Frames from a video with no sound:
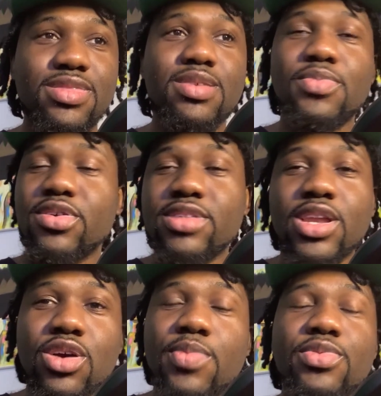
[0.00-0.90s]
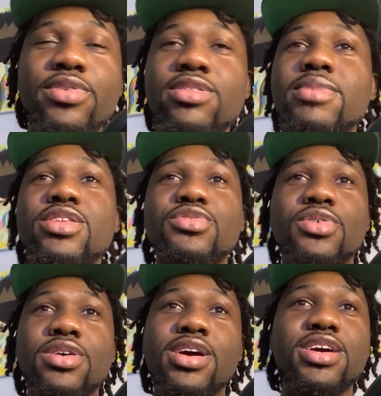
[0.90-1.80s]
person I look up to as a
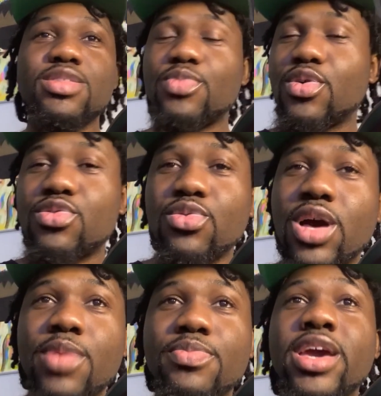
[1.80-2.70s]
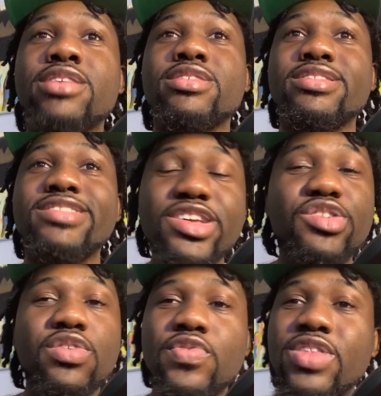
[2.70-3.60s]
mentor, person who helped me as a teacher
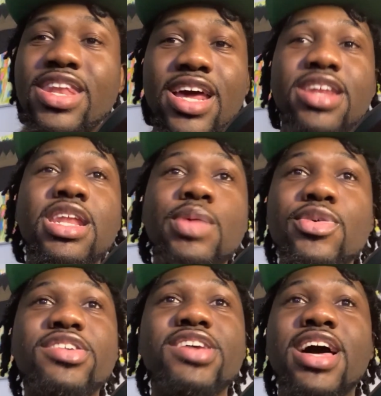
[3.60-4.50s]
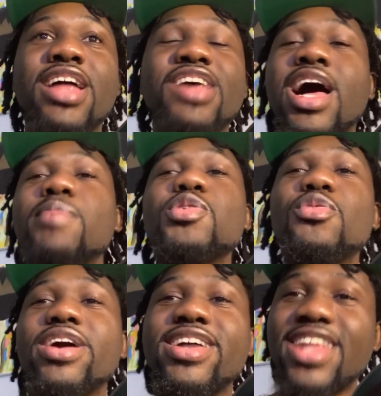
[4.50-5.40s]
for the 90-day book challenge, I'm
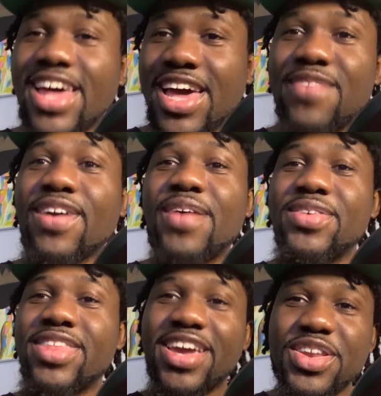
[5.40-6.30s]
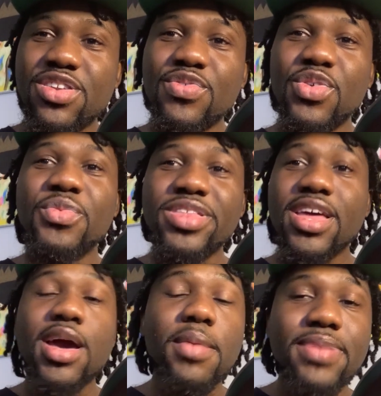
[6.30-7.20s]
going live with an interview with
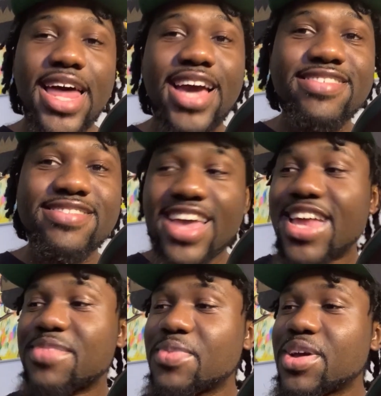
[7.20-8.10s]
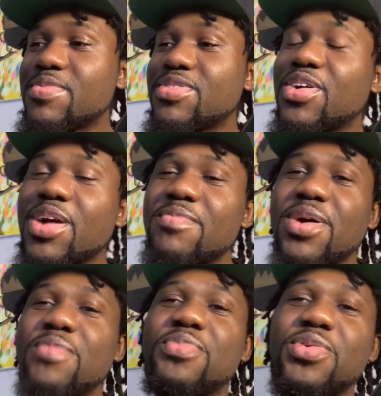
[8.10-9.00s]
Black Sands. We're going to be talking
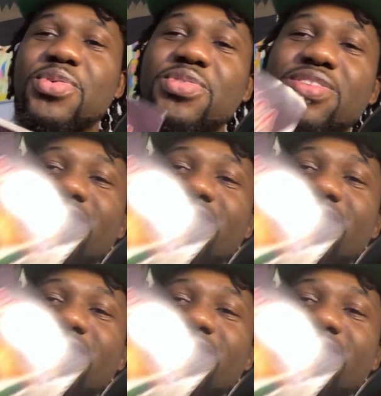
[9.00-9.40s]
about Bold